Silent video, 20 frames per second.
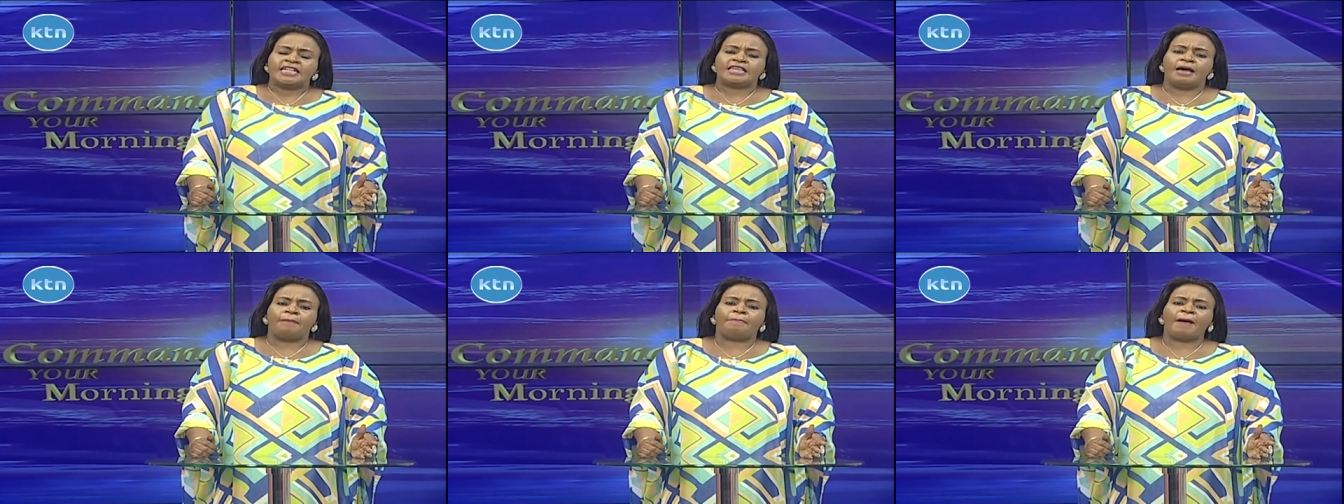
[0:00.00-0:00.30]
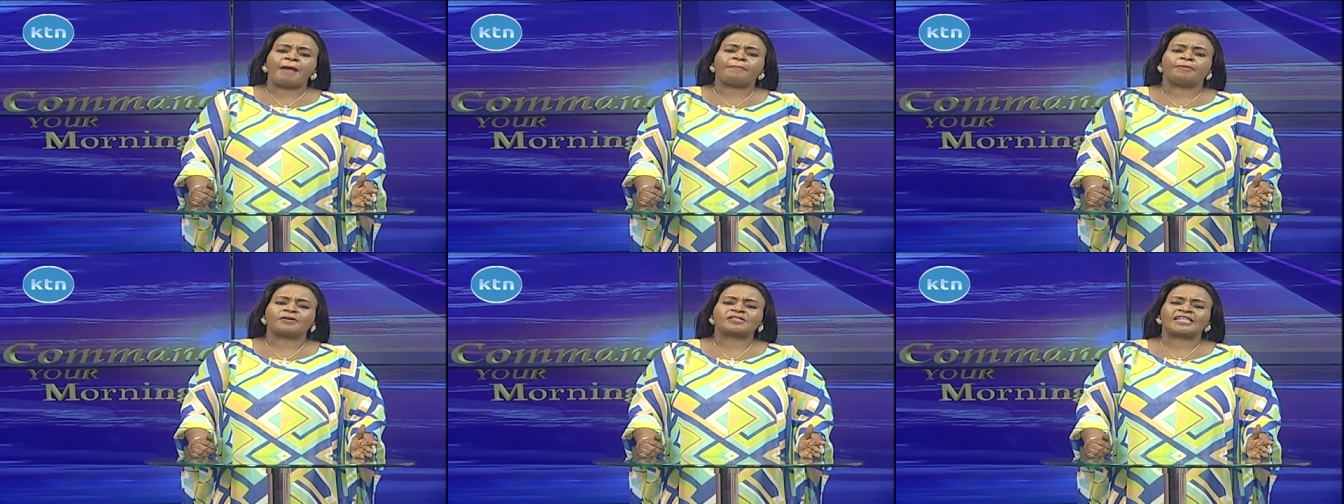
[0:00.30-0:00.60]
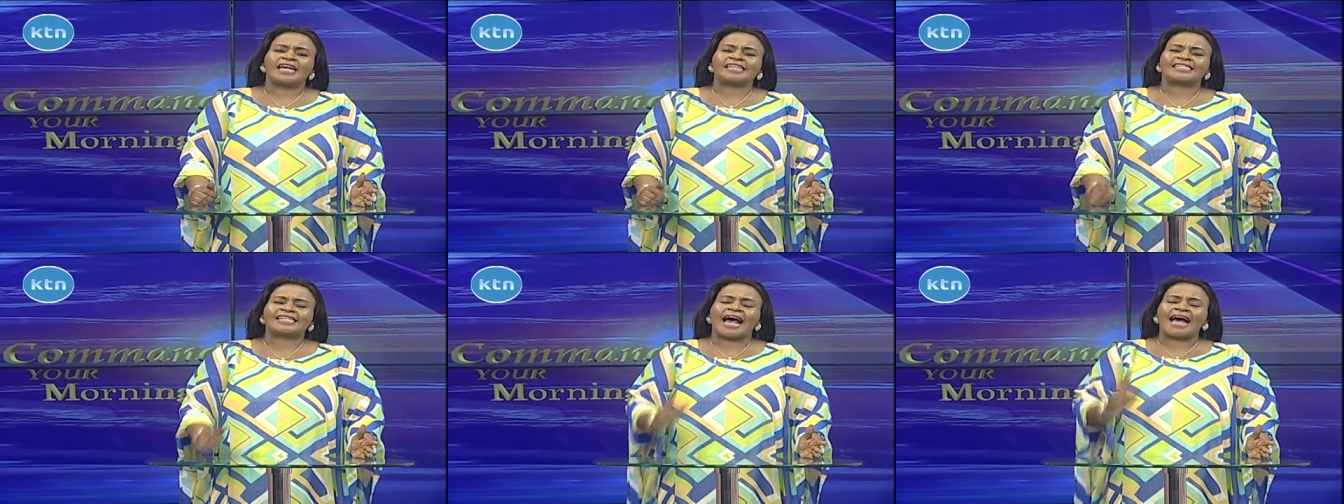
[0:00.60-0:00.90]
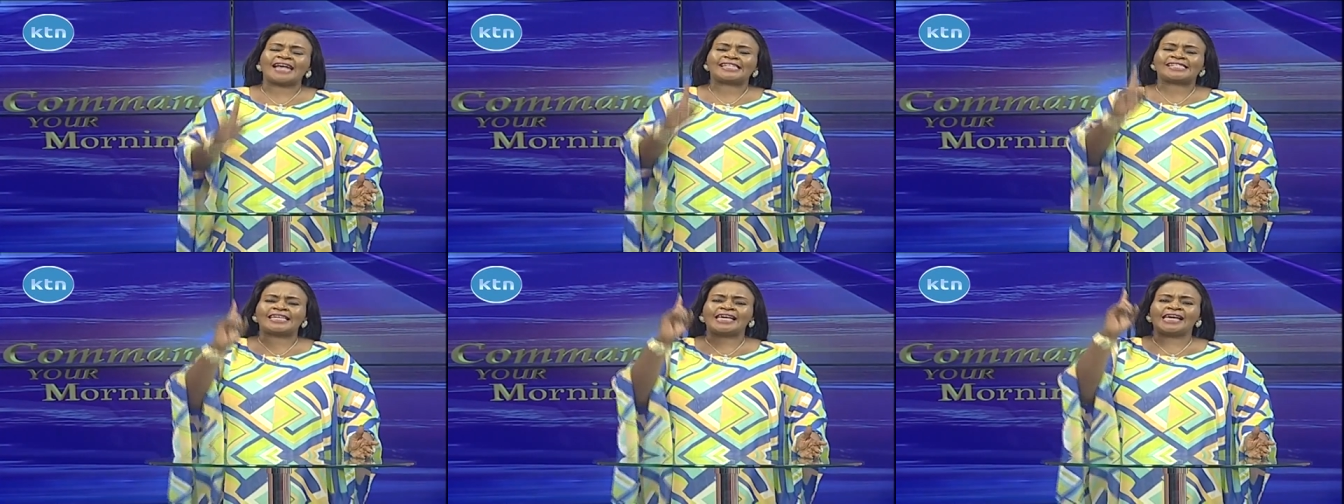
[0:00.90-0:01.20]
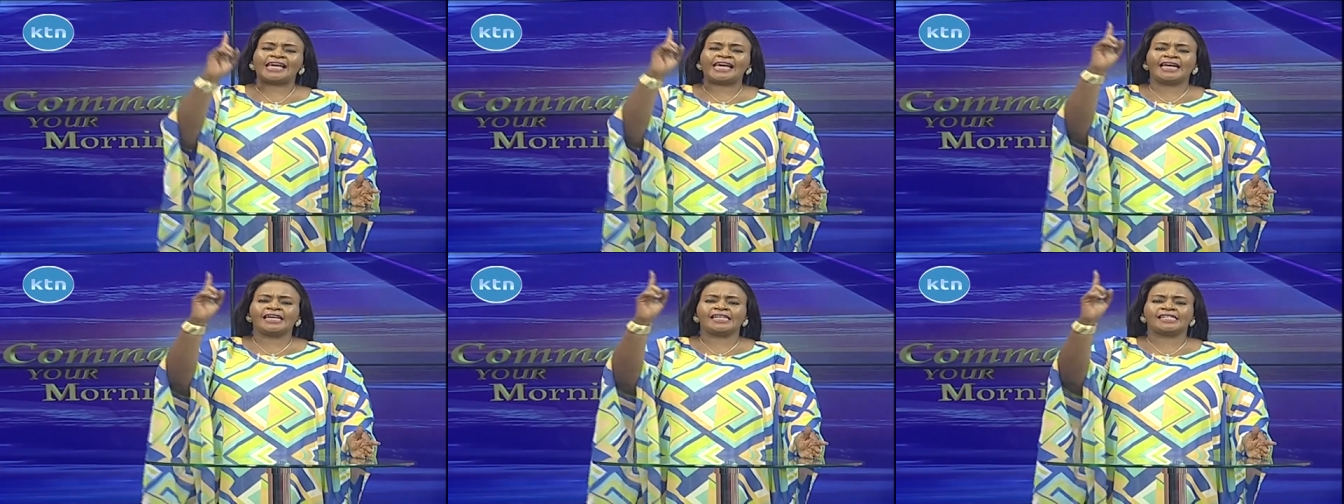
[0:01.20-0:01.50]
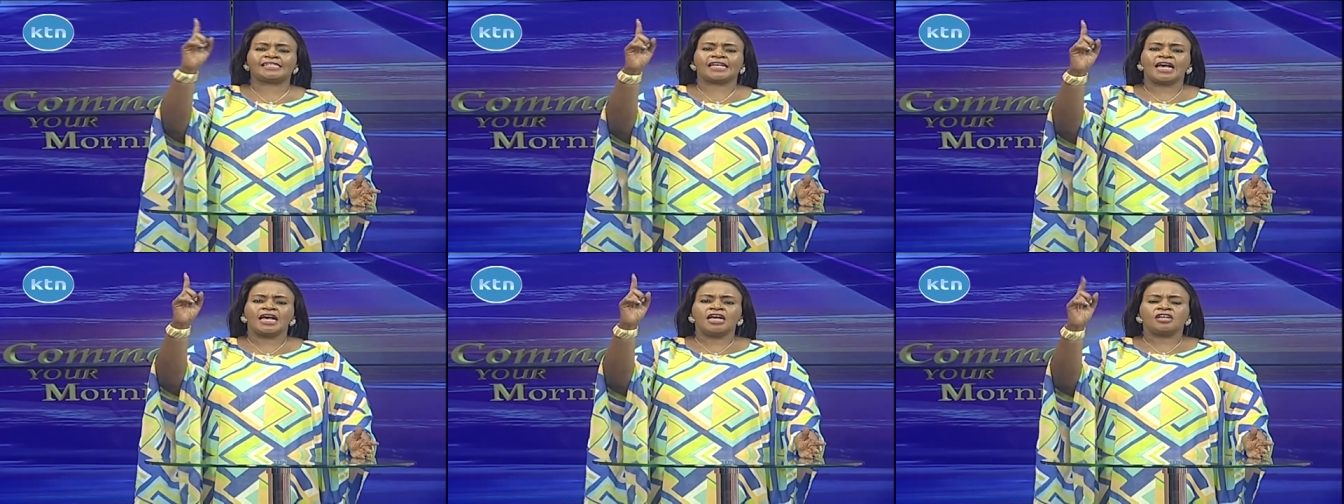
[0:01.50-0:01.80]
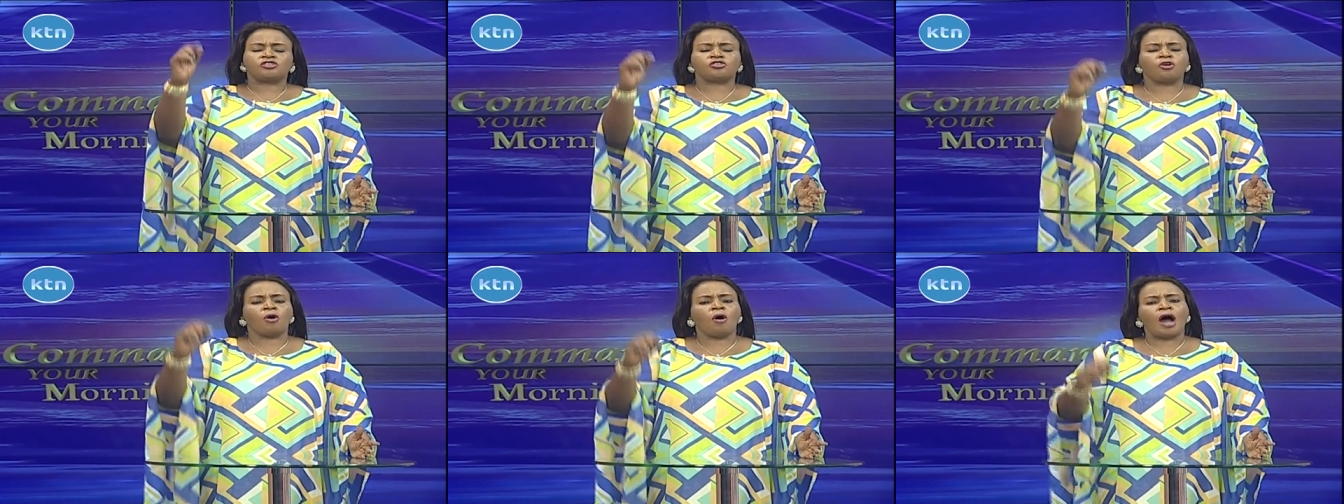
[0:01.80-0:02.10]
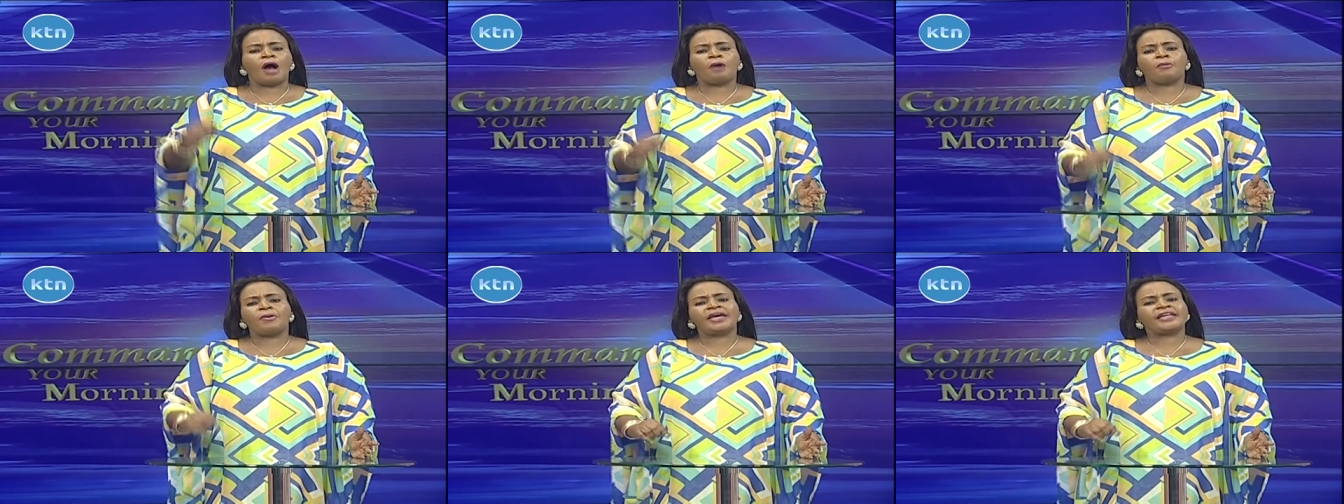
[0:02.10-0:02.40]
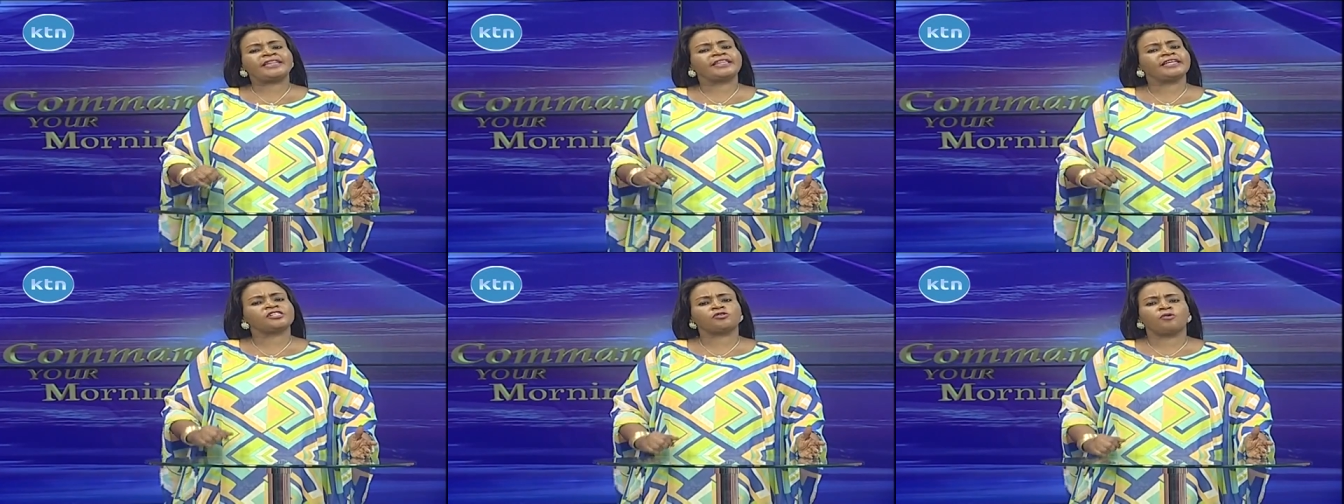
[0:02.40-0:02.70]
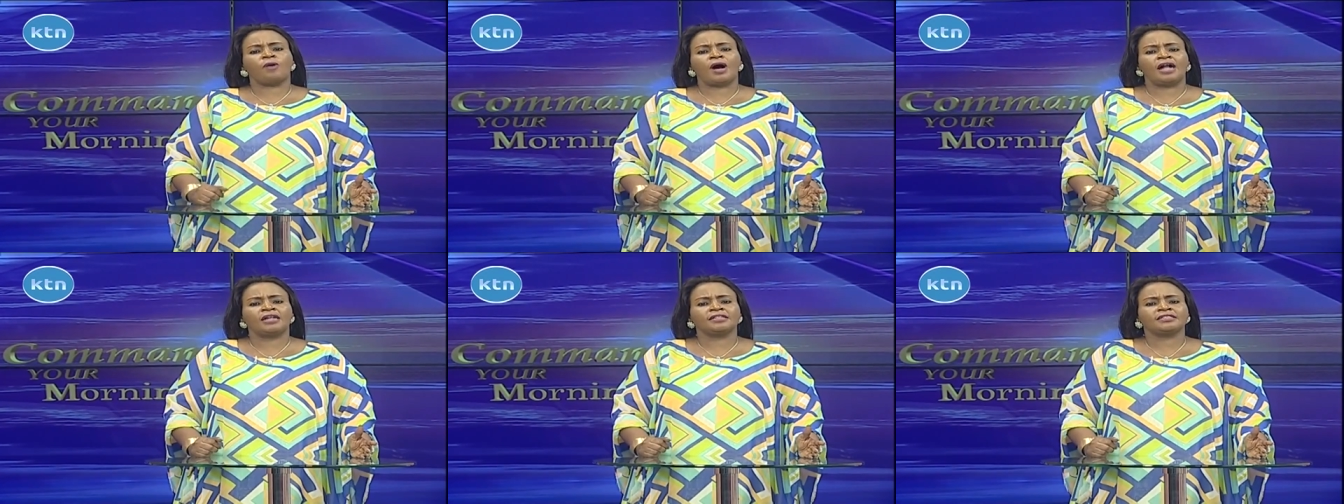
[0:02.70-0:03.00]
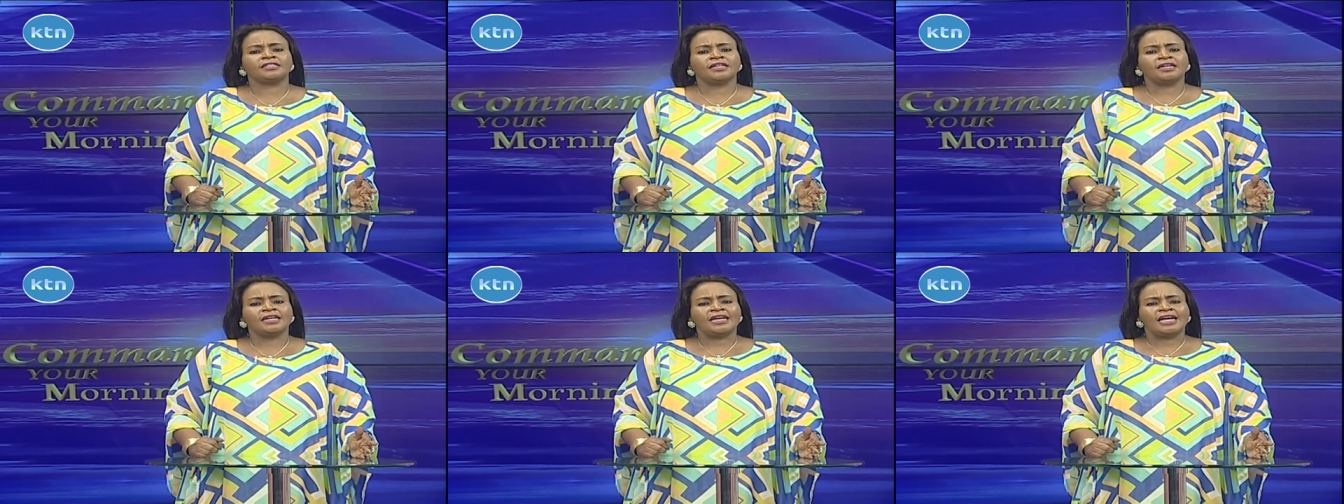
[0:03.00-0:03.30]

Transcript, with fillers: the Bible says, As He is, so are we in this world.